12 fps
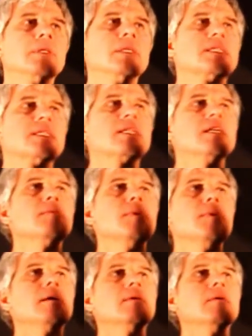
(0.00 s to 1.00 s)

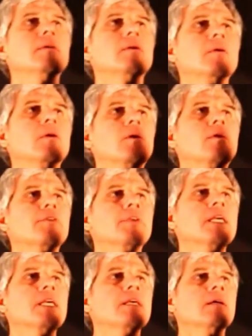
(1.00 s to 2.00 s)
sigma of
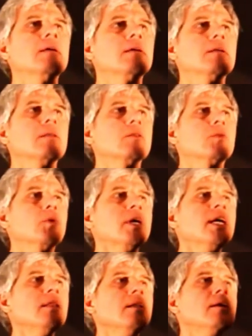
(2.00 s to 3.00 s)
E into
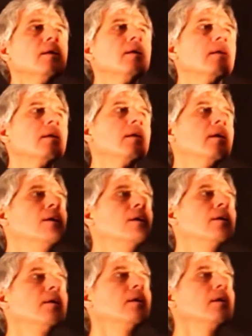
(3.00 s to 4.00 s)
L
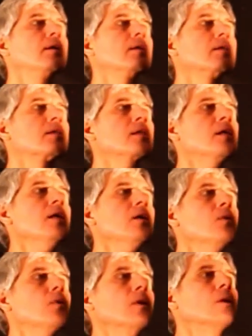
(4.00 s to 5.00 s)
is
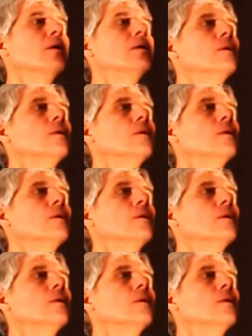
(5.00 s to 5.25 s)
equal